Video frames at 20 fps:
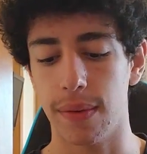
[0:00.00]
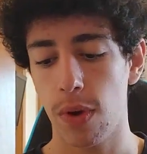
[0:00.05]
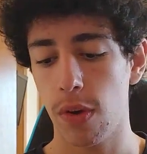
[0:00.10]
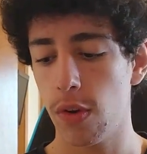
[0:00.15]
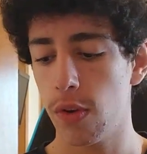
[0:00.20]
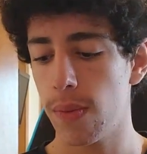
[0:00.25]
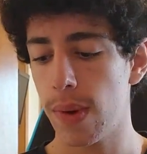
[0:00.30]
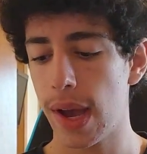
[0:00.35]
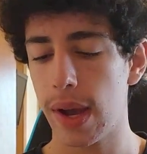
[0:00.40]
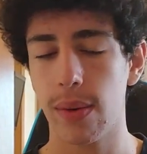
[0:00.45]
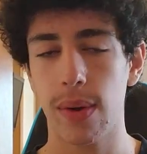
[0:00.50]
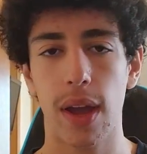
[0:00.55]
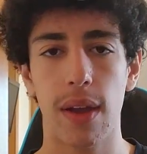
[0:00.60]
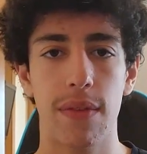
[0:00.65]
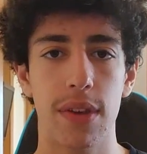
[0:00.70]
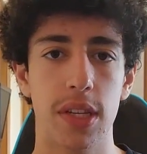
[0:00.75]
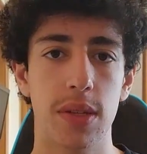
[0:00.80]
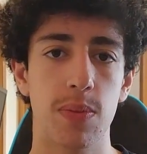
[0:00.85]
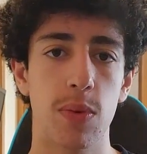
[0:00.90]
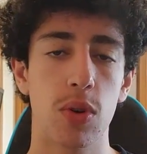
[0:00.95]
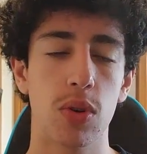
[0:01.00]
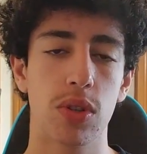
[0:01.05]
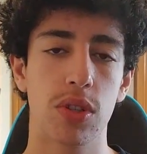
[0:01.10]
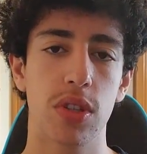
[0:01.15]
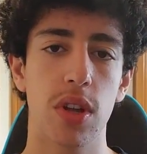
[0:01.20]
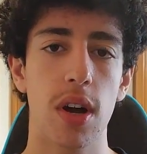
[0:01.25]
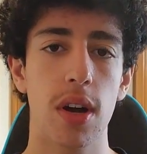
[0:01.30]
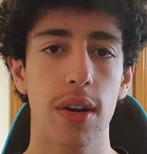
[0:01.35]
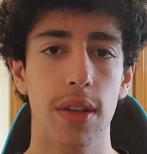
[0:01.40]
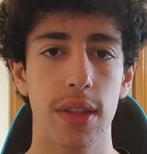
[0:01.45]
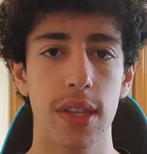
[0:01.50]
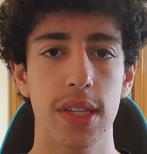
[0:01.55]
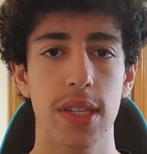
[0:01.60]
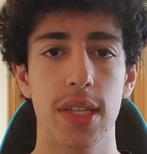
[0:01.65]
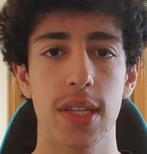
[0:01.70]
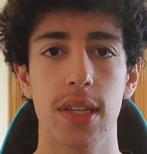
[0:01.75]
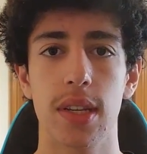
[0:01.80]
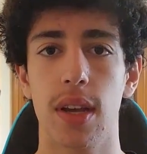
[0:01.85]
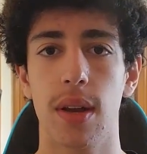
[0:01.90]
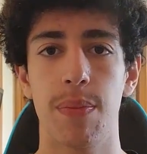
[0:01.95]
Moving back, we have a small stock. This
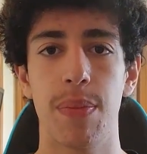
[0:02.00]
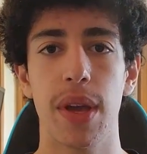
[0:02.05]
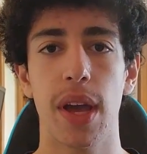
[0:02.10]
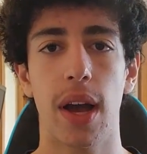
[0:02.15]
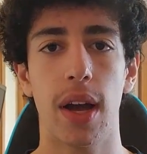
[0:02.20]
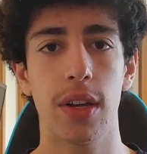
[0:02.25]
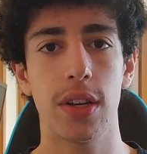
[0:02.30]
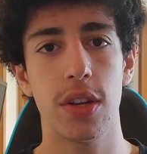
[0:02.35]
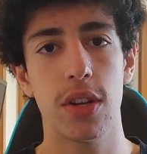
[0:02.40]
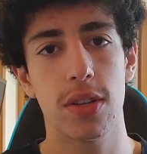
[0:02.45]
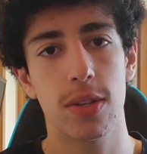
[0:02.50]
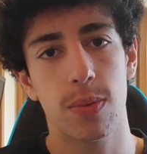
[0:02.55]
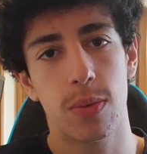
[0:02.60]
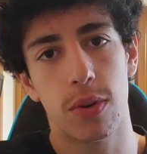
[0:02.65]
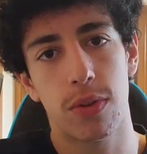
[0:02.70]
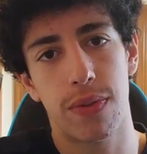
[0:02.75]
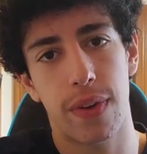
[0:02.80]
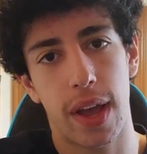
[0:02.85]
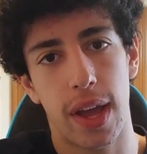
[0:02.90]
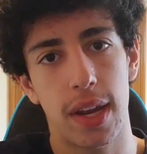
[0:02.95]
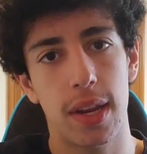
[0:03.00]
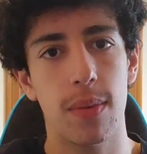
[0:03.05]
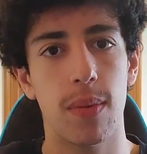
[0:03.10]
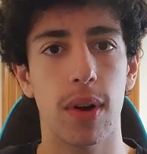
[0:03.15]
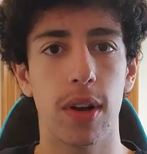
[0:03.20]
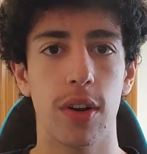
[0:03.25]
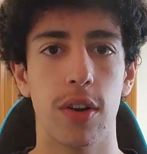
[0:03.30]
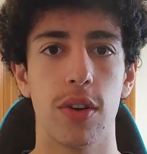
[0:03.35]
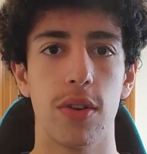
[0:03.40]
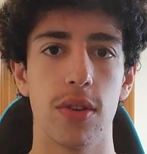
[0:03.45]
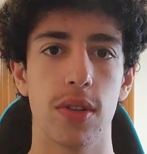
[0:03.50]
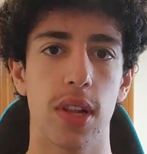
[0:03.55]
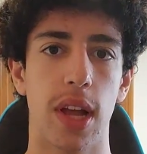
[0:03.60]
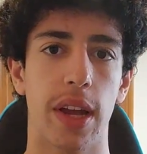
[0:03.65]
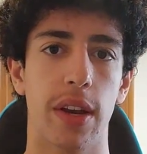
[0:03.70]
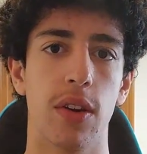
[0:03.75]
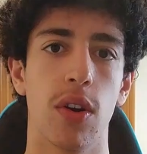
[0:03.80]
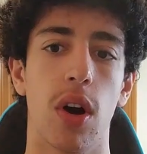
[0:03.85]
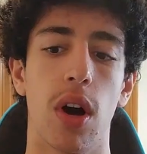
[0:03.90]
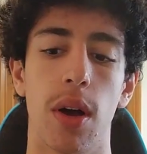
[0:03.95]
is a bit unusable for anyone who's
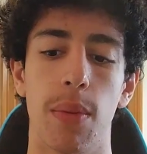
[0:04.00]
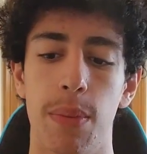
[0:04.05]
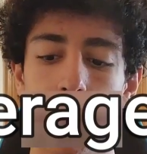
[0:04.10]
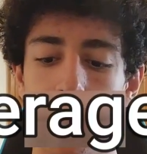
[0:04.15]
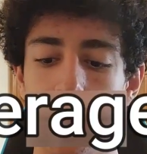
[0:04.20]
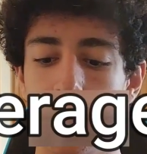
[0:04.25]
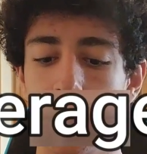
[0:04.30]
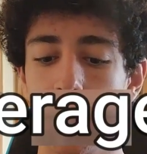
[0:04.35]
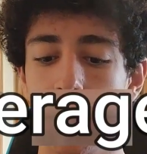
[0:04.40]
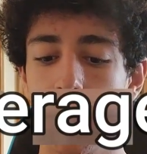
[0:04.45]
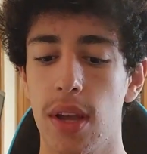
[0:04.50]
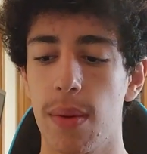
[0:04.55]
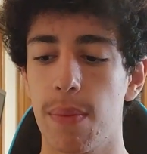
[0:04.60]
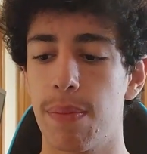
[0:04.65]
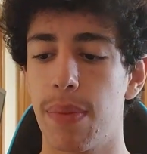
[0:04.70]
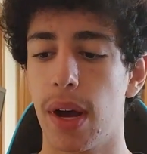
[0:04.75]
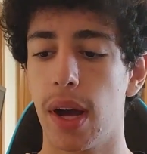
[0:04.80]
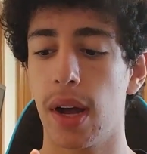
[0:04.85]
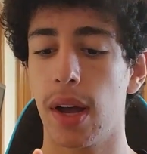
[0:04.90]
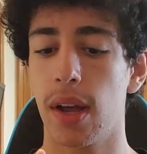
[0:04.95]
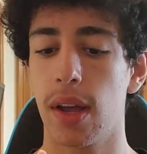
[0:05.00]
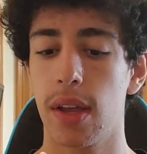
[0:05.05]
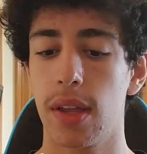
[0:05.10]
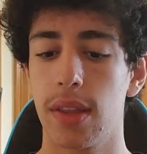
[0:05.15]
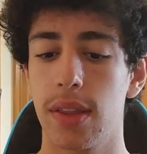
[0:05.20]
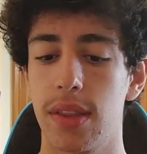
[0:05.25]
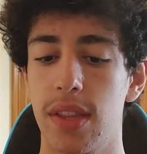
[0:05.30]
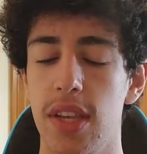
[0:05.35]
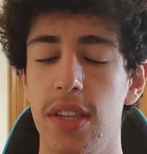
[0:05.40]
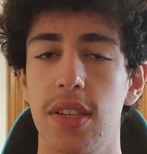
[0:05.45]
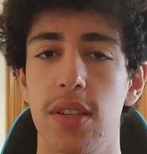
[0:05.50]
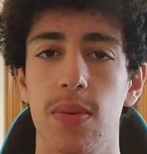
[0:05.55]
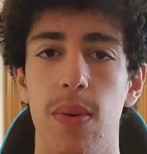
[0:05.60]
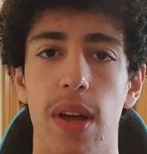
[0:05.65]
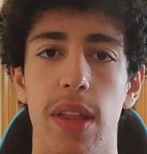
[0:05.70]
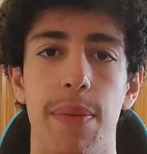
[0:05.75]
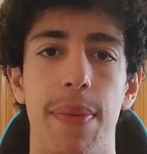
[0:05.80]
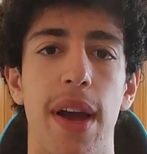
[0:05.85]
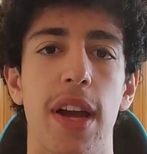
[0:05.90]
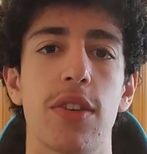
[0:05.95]
like not a but this is
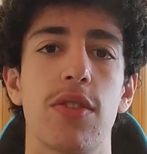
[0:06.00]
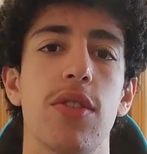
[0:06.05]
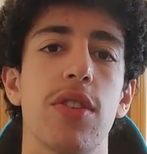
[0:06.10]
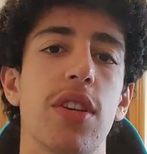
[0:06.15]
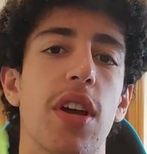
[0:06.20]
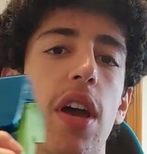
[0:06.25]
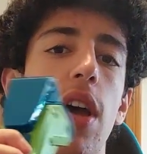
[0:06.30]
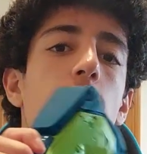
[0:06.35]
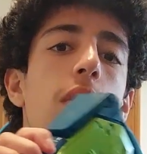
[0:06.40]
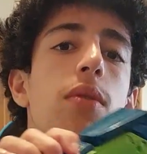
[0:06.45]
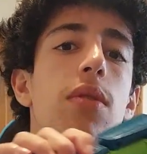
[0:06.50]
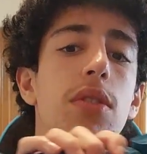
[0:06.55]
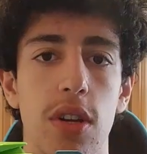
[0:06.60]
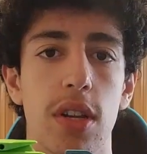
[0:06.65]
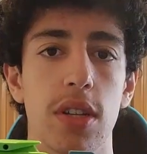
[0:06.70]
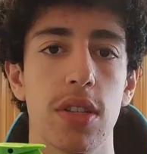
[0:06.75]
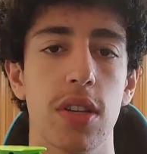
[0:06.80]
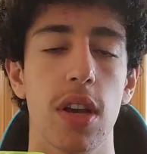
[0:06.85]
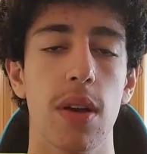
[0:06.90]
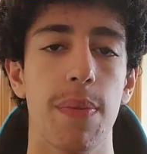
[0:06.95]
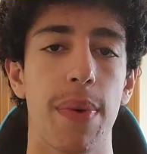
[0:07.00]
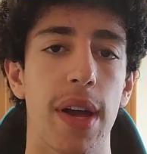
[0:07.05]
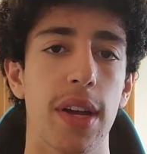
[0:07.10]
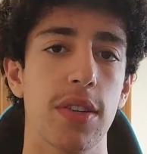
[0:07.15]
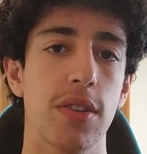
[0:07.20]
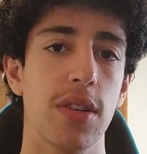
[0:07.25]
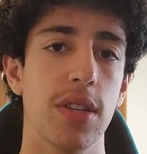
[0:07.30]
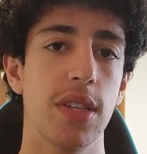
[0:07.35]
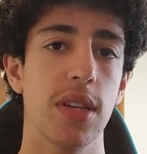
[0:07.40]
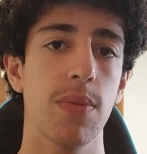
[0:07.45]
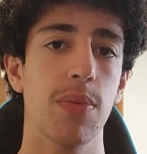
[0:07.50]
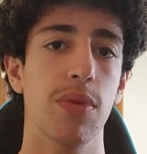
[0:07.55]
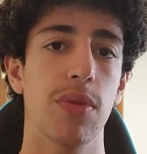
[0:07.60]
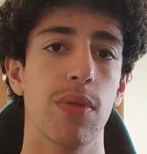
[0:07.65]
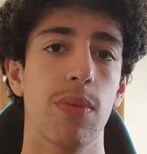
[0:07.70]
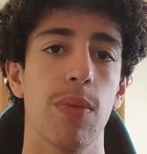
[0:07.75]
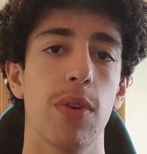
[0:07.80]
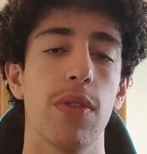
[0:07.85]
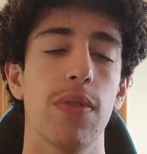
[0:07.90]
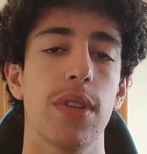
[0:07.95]
where the batteries are held. To insert batteries, simply
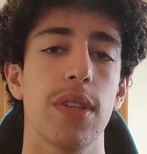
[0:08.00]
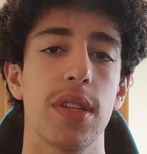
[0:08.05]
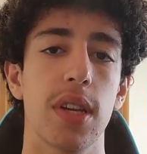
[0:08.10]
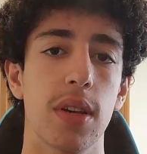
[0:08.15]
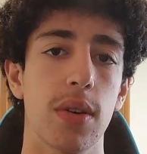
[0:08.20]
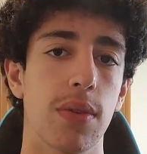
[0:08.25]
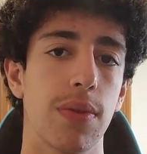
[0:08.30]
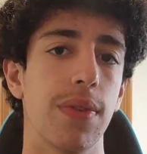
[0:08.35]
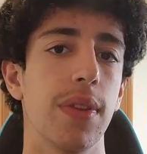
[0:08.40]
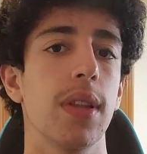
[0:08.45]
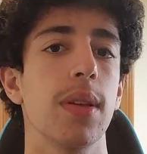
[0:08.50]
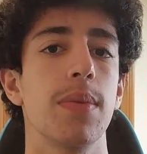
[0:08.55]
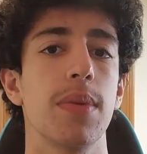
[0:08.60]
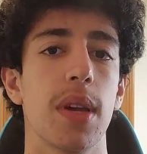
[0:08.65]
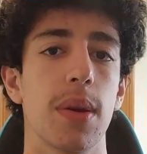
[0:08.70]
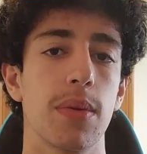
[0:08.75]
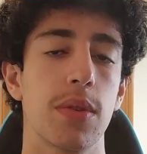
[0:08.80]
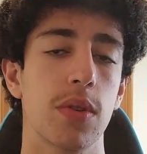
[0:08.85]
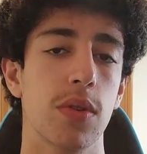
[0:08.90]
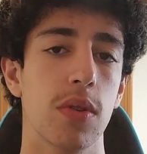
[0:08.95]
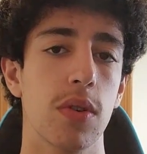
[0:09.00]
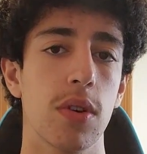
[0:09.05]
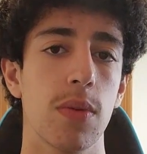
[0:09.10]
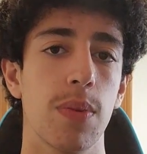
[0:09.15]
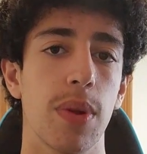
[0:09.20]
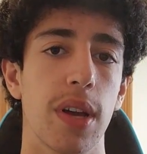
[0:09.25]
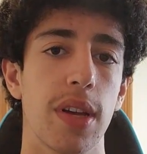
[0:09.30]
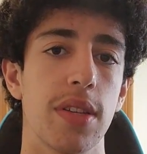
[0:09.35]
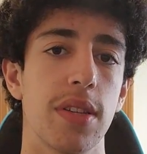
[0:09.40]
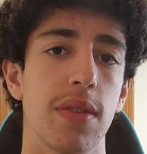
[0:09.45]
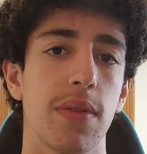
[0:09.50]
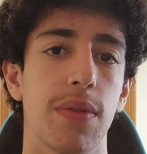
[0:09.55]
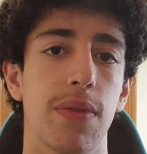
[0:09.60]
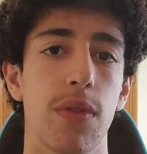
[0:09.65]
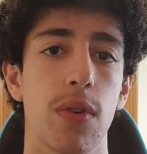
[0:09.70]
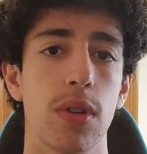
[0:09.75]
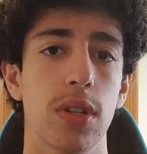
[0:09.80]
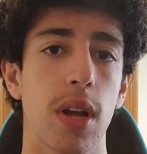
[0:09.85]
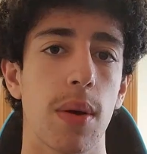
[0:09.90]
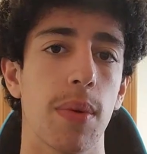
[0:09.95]
remove the single Phillips head screw, place in
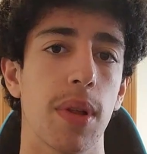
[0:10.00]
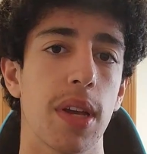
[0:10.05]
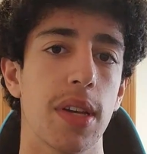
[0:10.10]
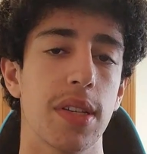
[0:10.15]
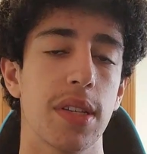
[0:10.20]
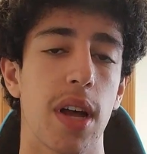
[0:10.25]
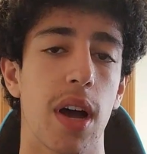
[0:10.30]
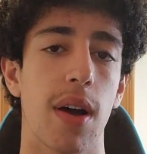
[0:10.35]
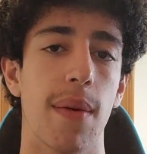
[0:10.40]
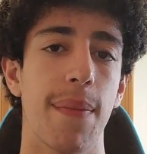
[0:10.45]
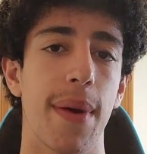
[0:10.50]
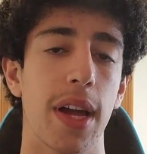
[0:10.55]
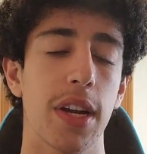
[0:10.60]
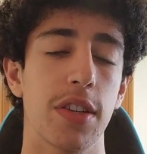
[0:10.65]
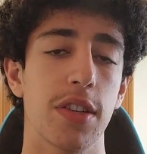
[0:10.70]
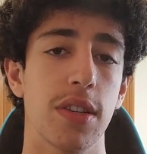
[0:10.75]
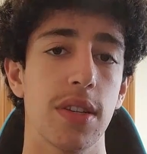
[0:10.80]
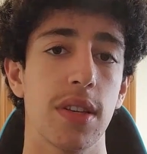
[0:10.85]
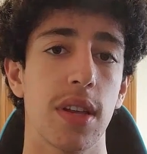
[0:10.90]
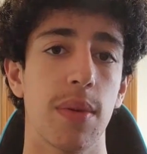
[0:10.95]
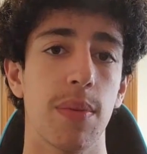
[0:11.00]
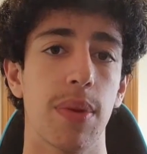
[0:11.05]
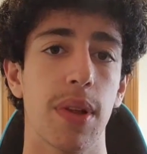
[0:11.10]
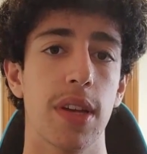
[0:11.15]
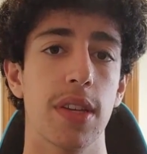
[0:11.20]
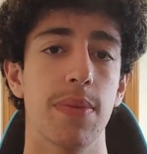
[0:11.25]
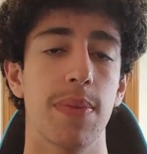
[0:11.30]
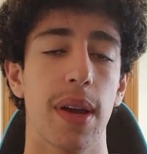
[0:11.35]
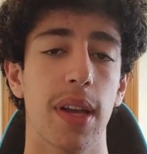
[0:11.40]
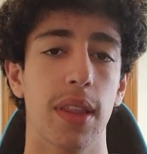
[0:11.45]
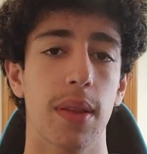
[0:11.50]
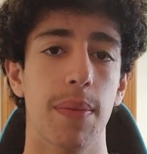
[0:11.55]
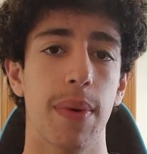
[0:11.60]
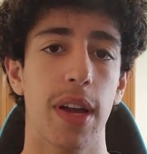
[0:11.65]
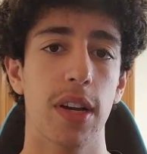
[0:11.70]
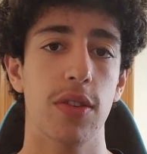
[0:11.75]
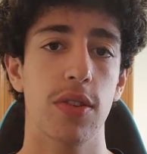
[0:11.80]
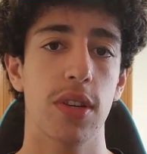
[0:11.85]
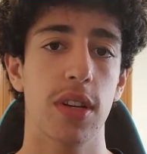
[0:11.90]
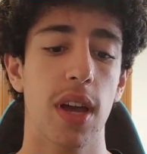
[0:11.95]
4 AA style batteries, and place back the
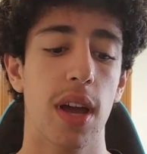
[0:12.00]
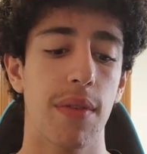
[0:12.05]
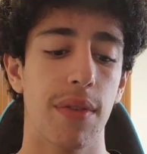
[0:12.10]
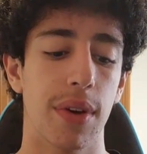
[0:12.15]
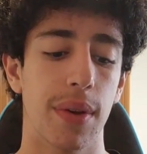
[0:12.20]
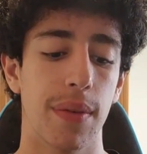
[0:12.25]
battery cover.